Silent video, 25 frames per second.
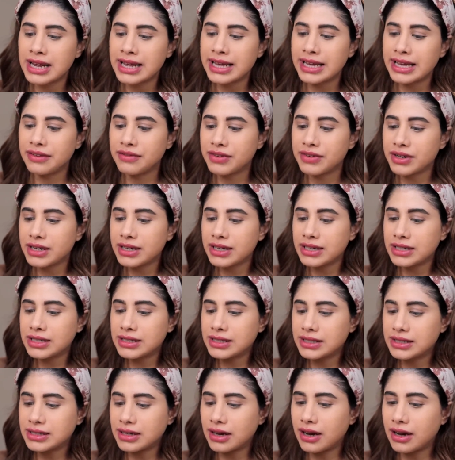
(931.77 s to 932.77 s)
Even
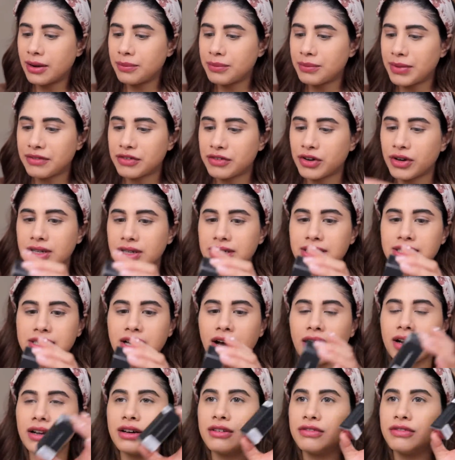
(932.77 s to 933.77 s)
his, I've got his
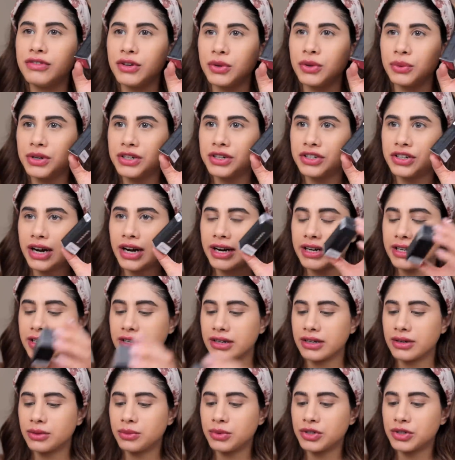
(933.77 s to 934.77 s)
color fluid right
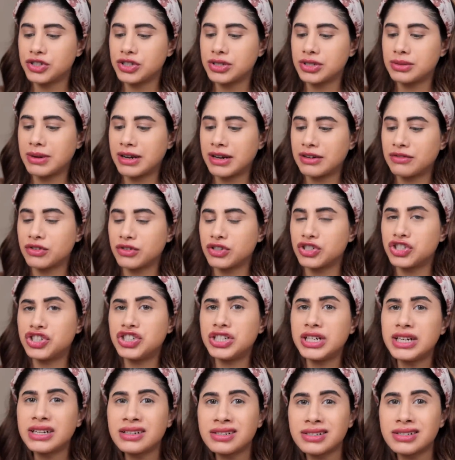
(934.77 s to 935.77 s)
here, which is meant for
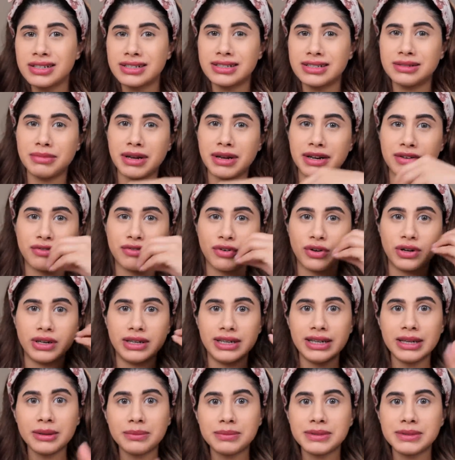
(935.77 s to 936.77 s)
cheeks, it's meant for
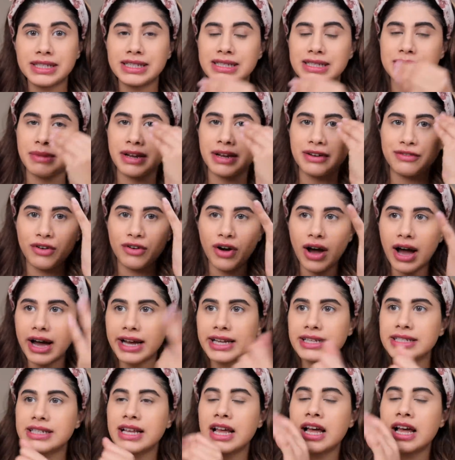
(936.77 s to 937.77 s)
lips, it's meant for
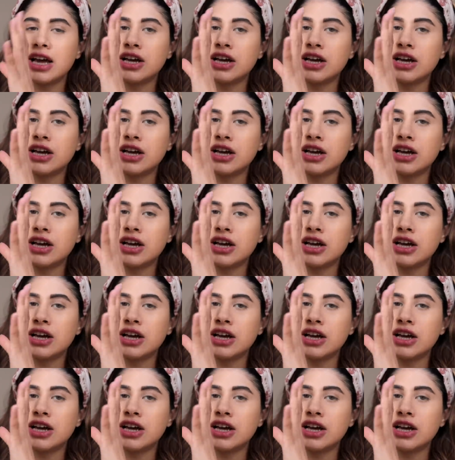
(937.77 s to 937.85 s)
eyes.